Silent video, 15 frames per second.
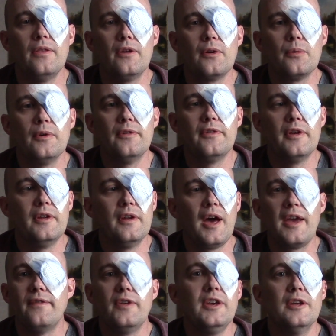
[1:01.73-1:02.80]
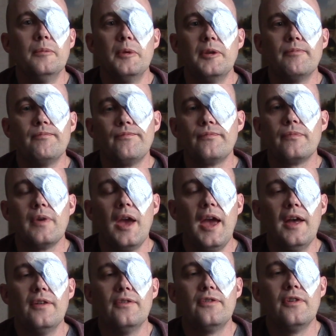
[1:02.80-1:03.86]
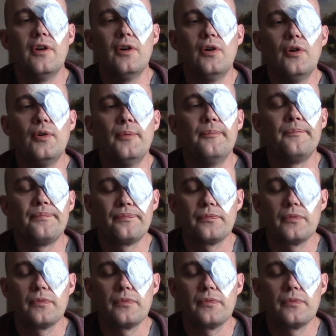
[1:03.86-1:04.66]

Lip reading: there was an IV in me. And so